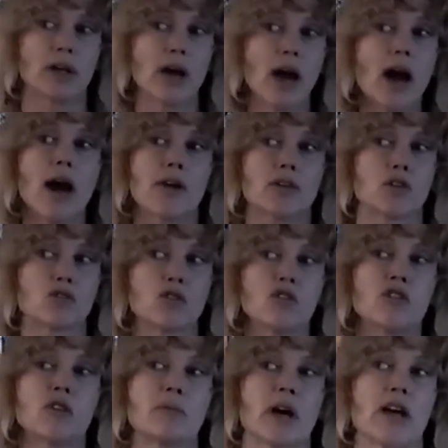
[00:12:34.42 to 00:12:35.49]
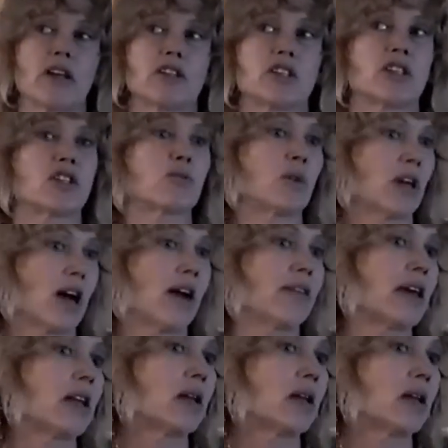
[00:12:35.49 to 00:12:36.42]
are, the truth about us is we are that